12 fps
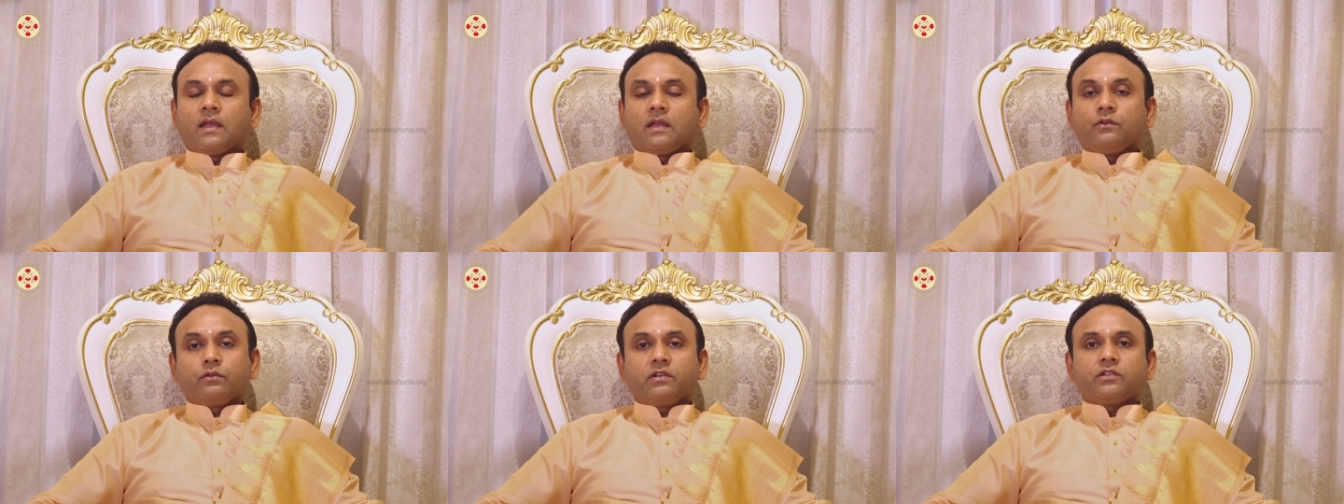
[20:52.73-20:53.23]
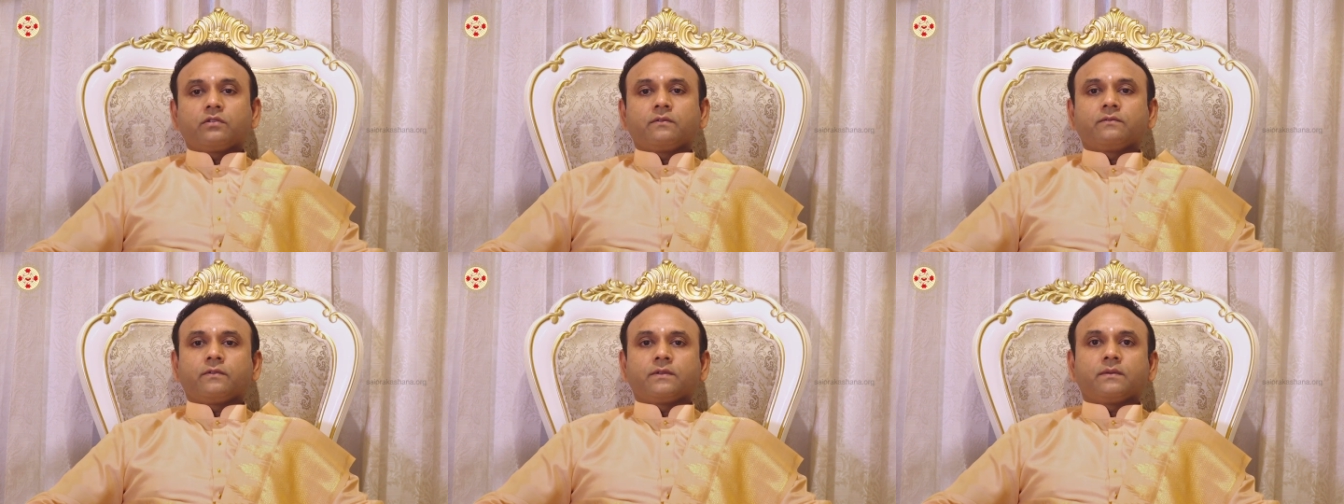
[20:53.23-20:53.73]
Nutrition
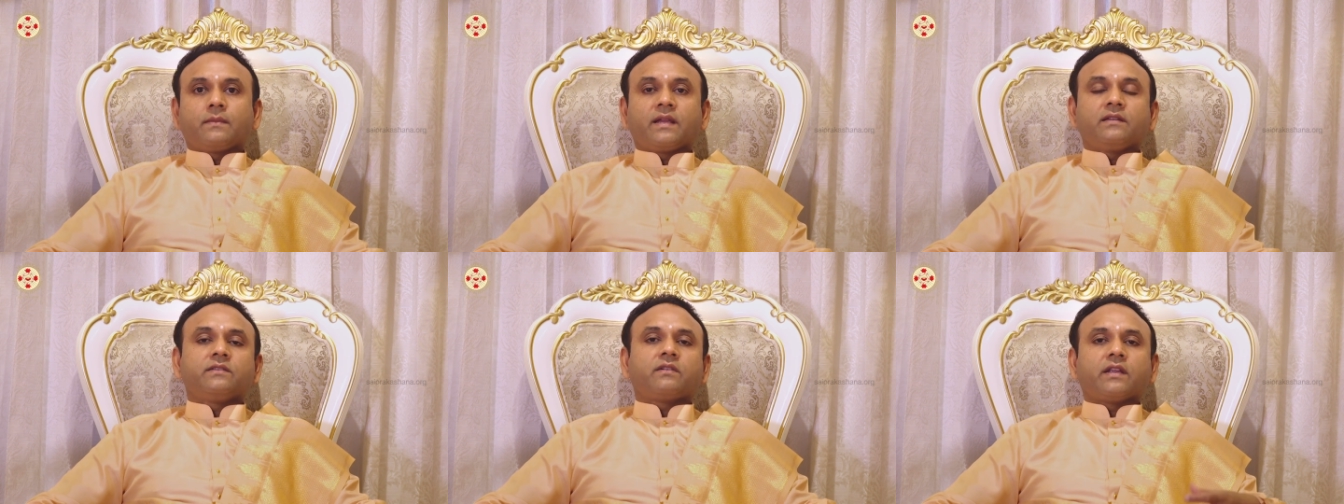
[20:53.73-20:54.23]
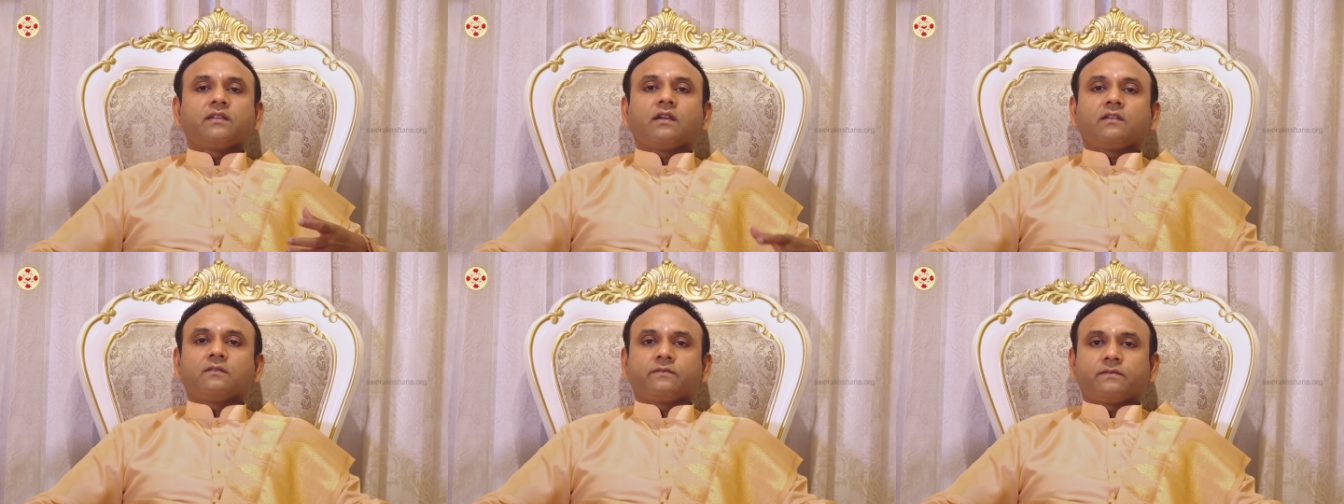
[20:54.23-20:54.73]
for the mind is right
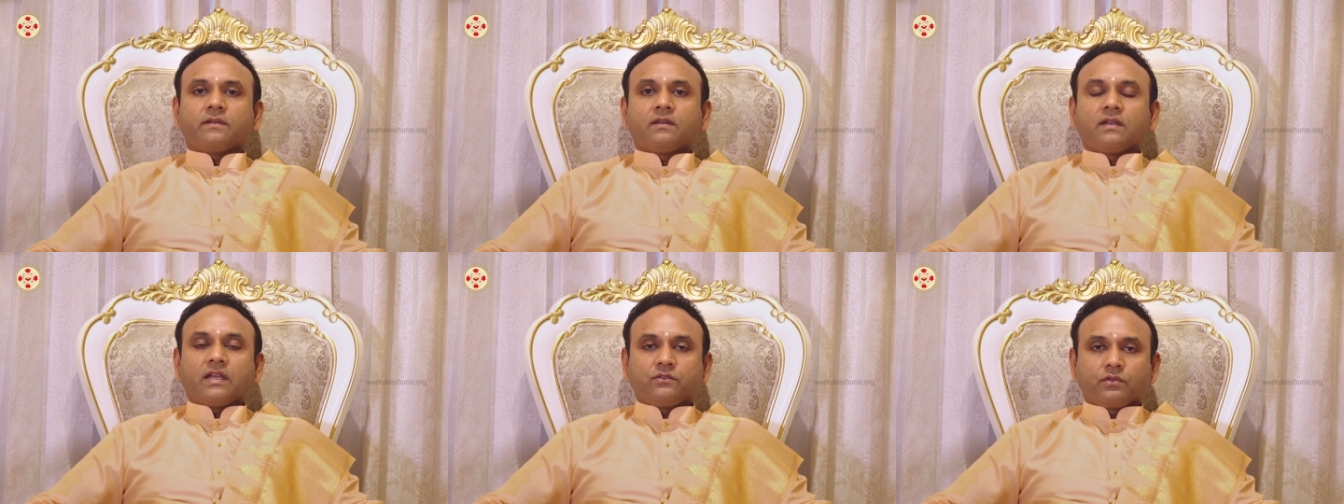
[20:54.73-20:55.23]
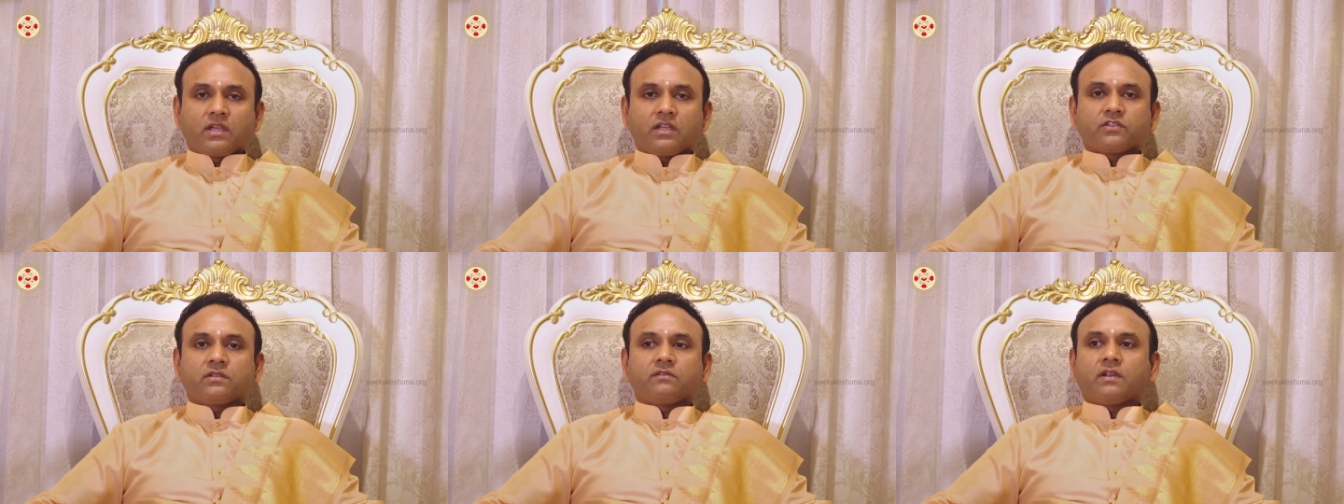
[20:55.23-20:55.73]
kind of education,